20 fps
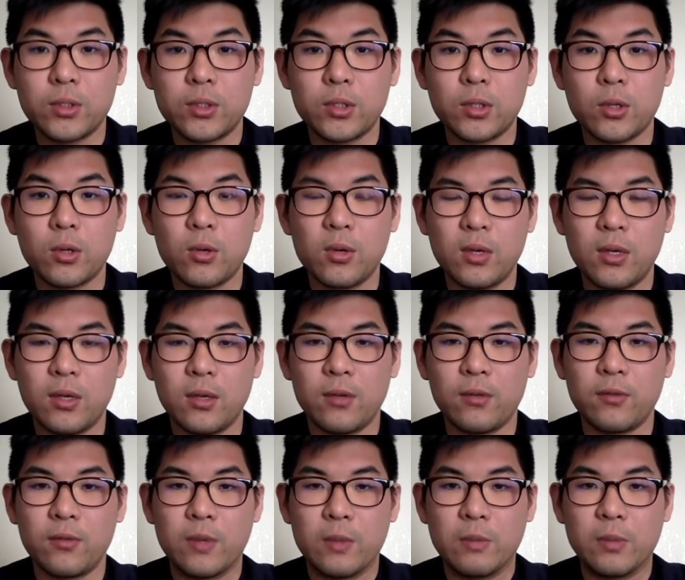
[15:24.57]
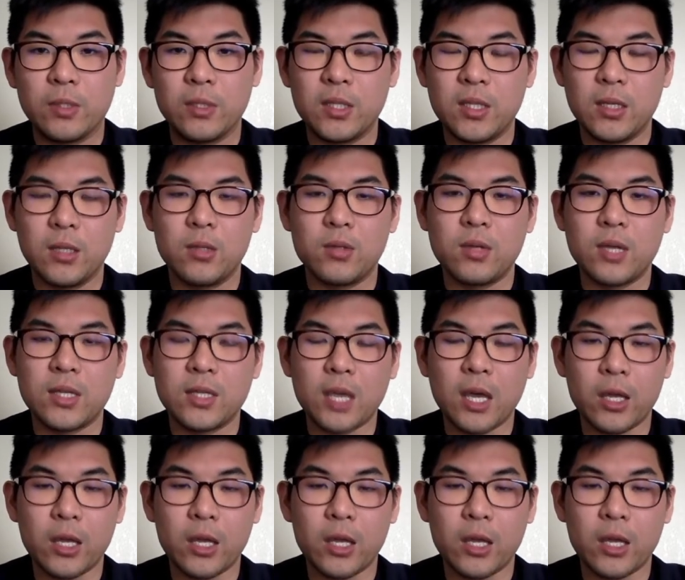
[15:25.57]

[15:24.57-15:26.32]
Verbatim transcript: So if um, the teenager has